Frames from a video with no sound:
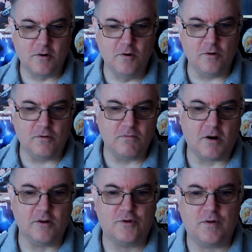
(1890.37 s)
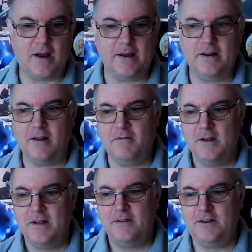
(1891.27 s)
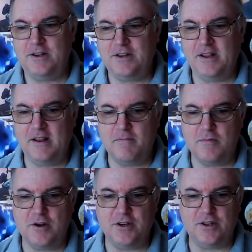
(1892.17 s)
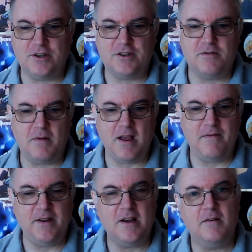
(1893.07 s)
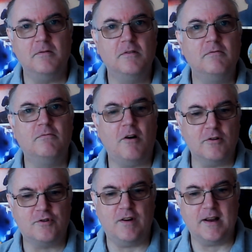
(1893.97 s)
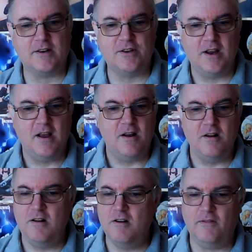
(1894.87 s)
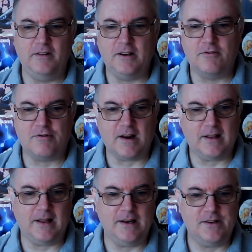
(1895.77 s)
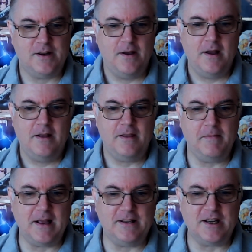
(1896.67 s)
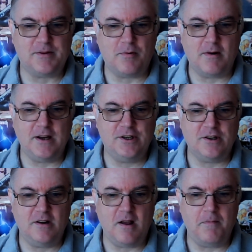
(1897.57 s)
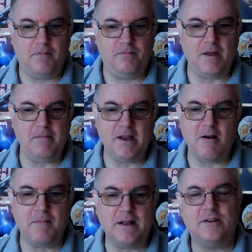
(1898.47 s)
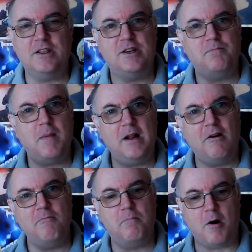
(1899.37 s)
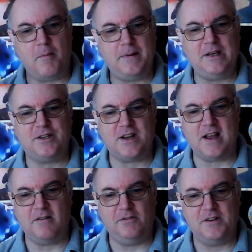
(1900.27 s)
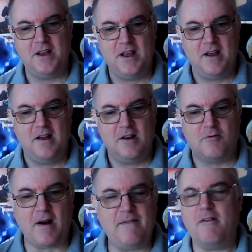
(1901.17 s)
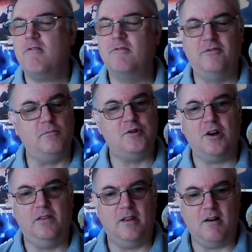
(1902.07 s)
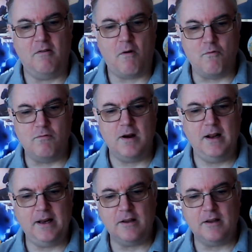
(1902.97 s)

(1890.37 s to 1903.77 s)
good rock track. You know, this is the emergence of some heavier rock tracks. Lovely track, that is. Then we get Desperation. Then we go back to this mellow poppy sound. Great vocal from John, though. Really